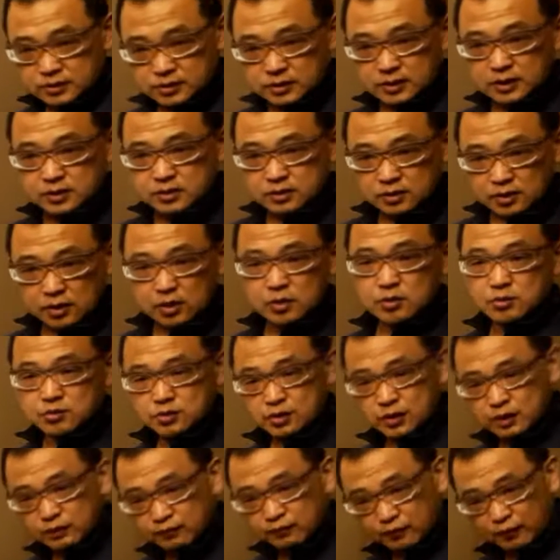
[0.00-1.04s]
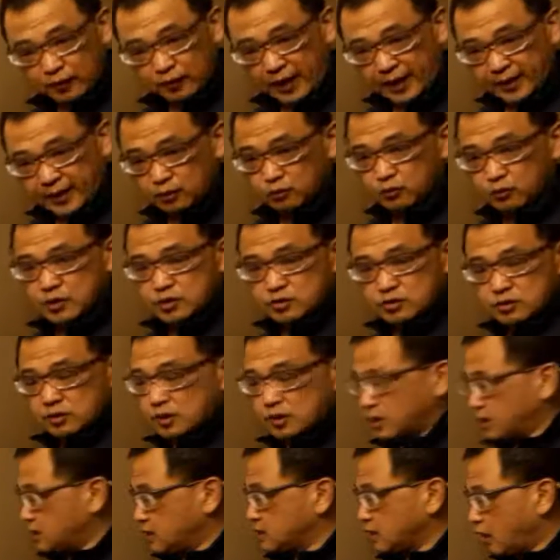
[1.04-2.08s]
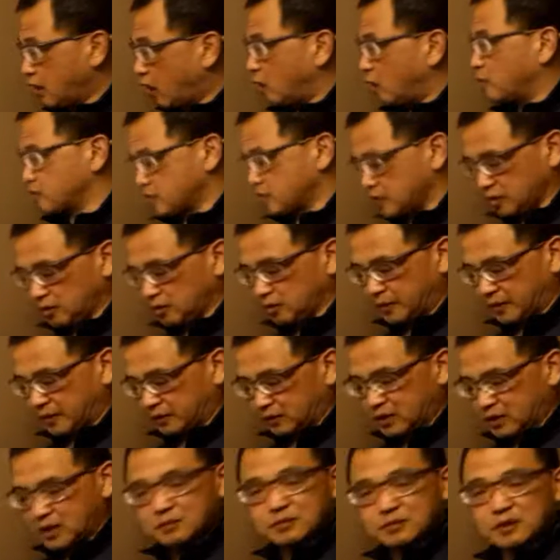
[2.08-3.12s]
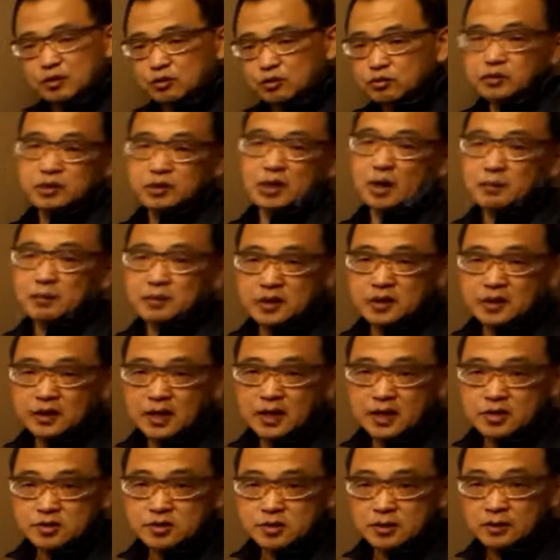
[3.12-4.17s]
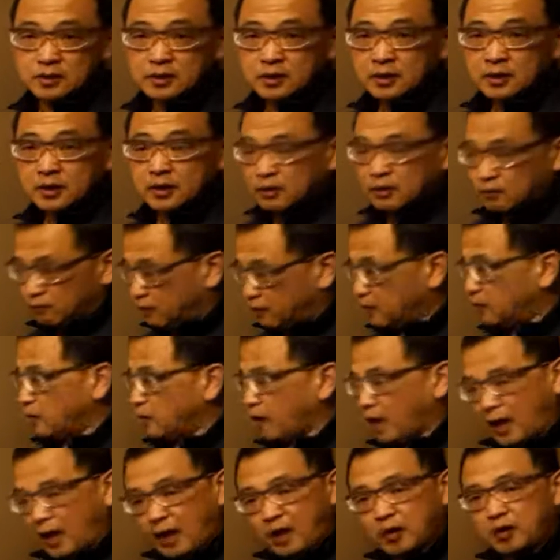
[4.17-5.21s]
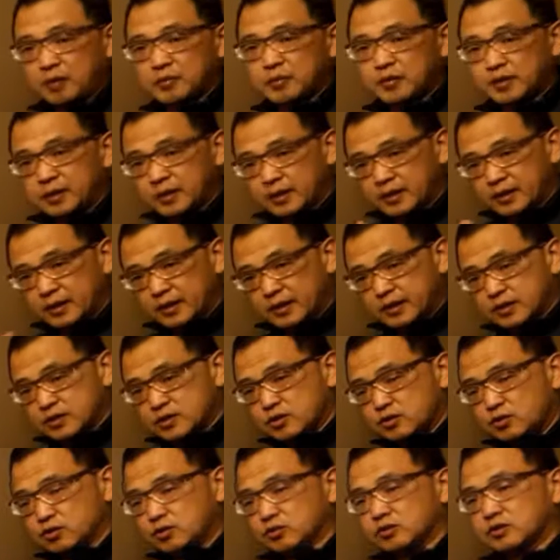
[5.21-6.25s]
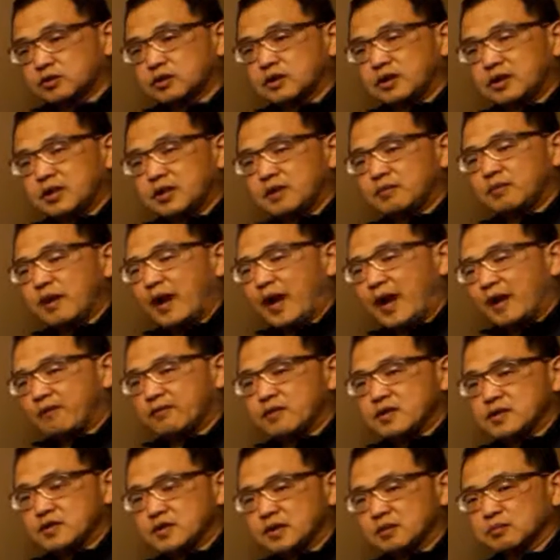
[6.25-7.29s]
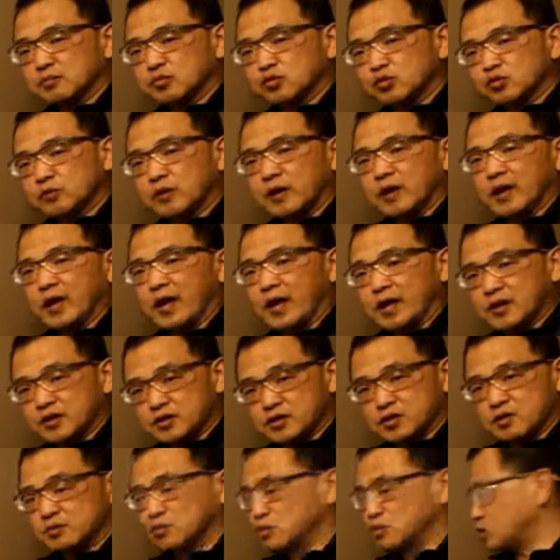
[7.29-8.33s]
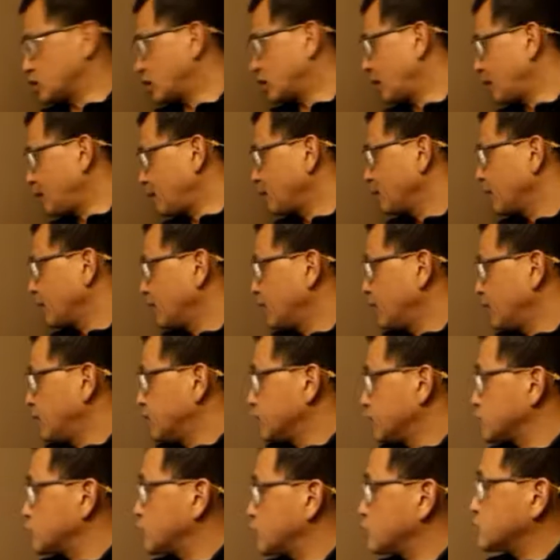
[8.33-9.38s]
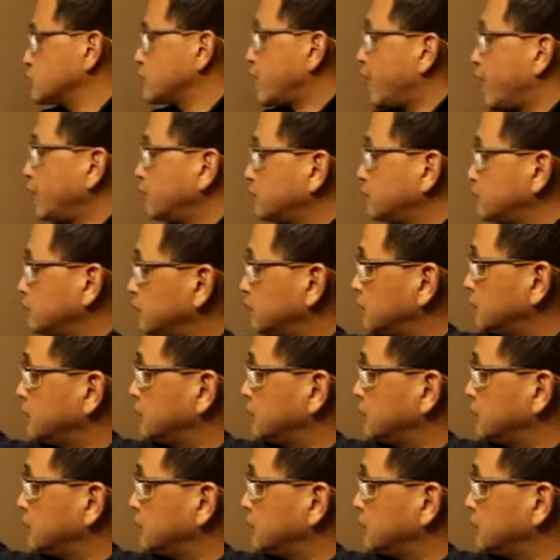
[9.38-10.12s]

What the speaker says: the things goes, if you like, which is optional, but keep a good communication will help us to keep everything move along smoothly. So that